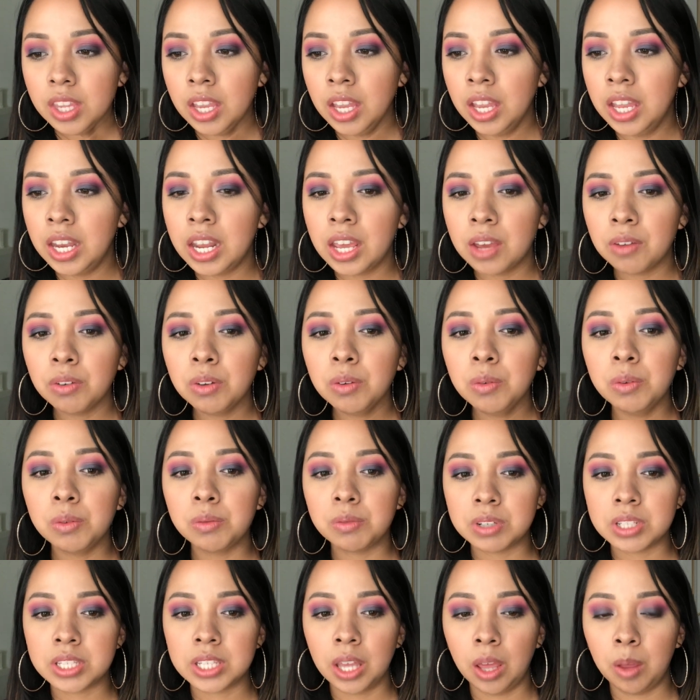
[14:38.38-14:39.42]
And everyone
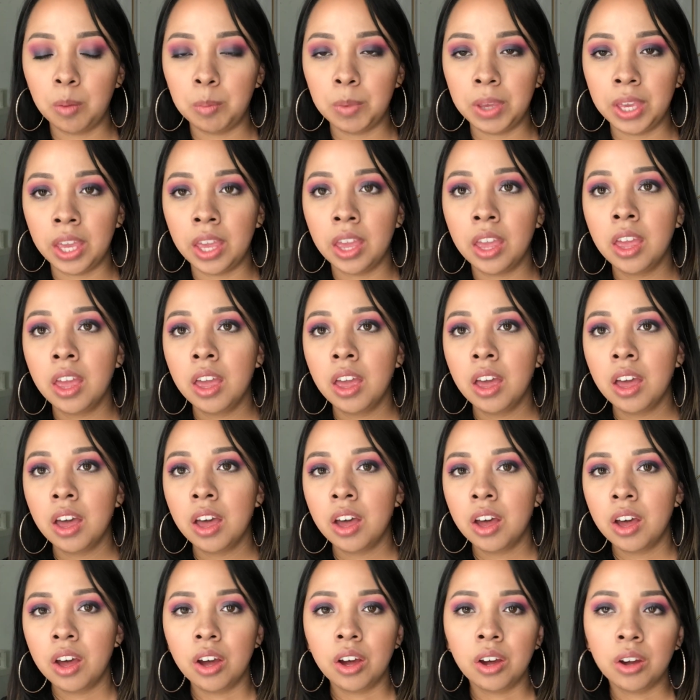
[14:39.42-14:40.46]
would tell me,
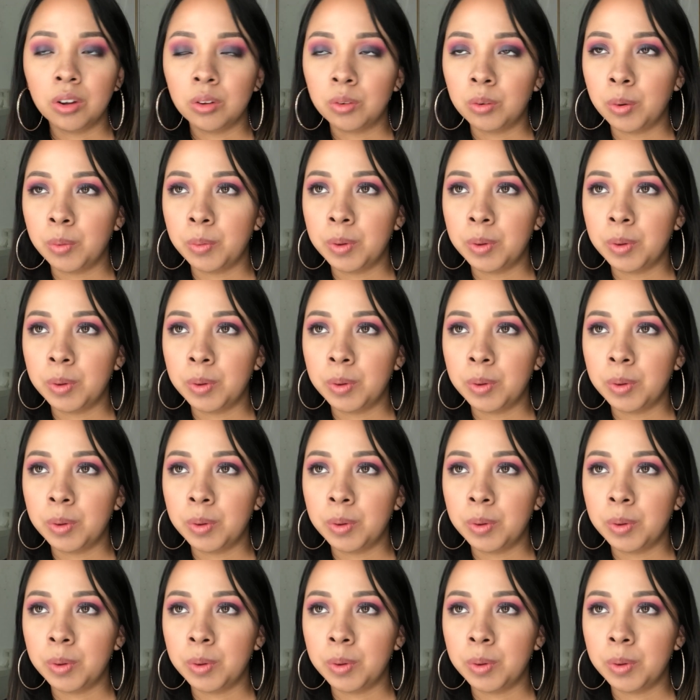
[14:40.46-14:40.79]
oh,